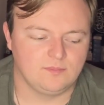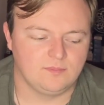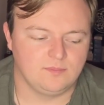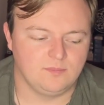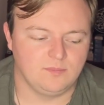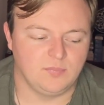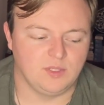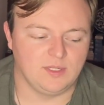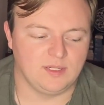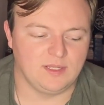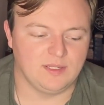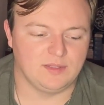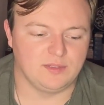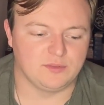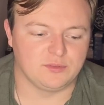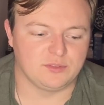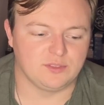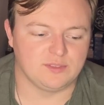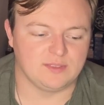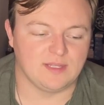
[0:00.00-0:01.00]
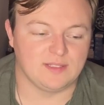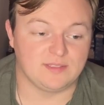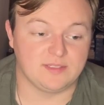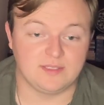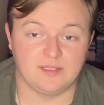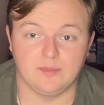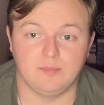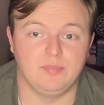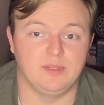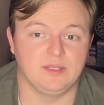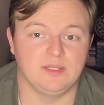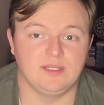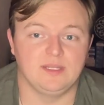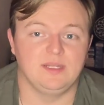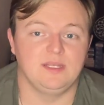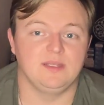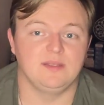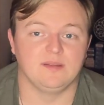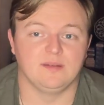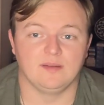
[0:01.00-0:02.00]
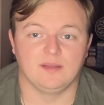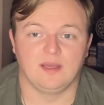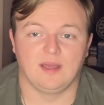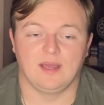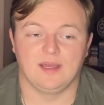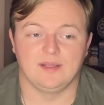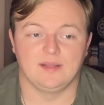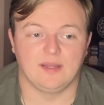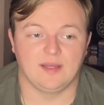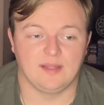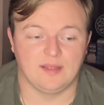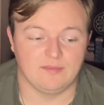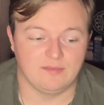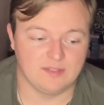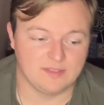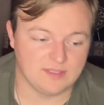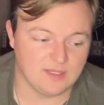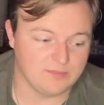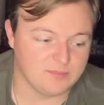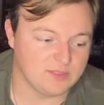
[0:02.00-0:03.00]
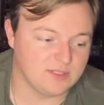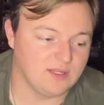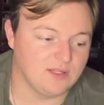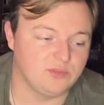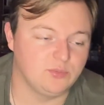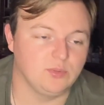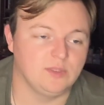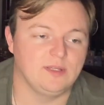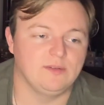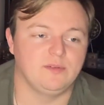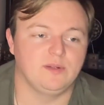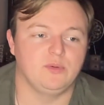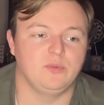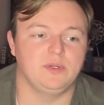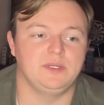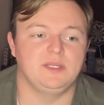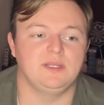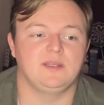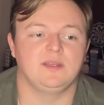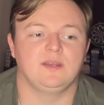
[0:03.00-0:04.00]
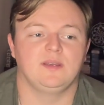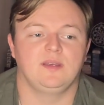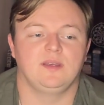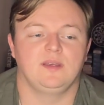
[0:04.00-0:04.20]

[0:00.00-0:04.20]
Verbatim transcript: but again, there's just that stability, and I, I have the same schedule every week.